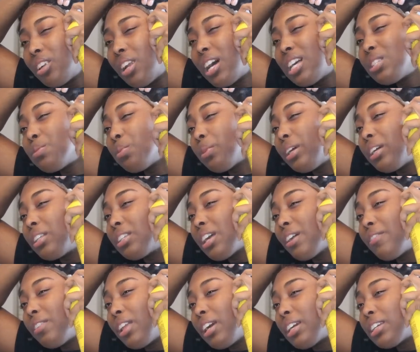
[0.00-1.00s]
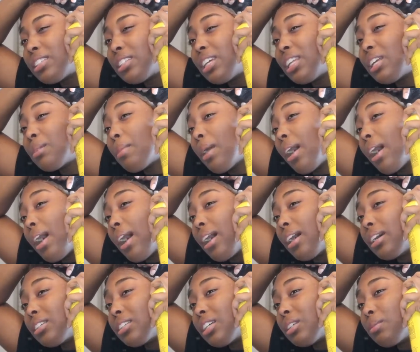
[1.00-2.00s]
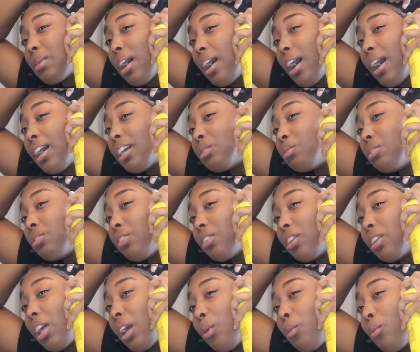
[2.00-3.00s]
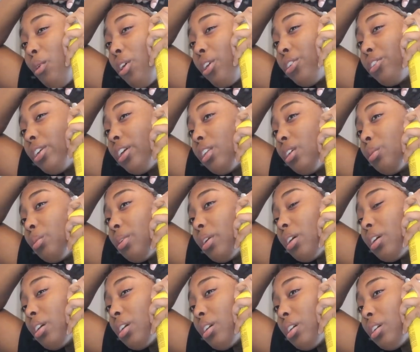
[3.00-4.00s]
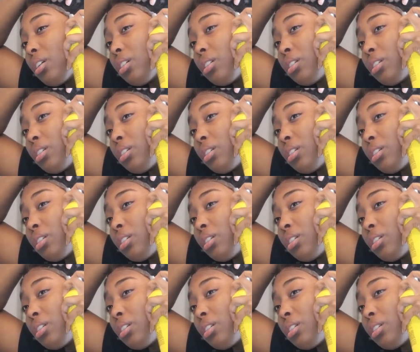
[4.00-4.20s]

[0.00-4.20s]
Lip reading: I sprayed, I feel like it's getting in my eyes because my eyes be feeling like watery a little bit.